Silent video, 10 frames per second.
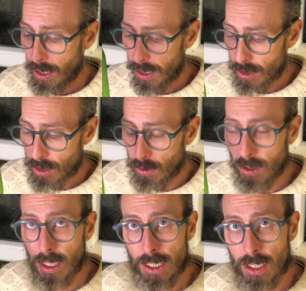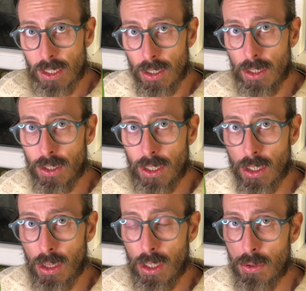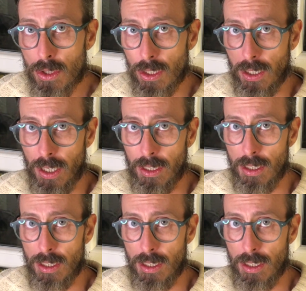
so let's look closely at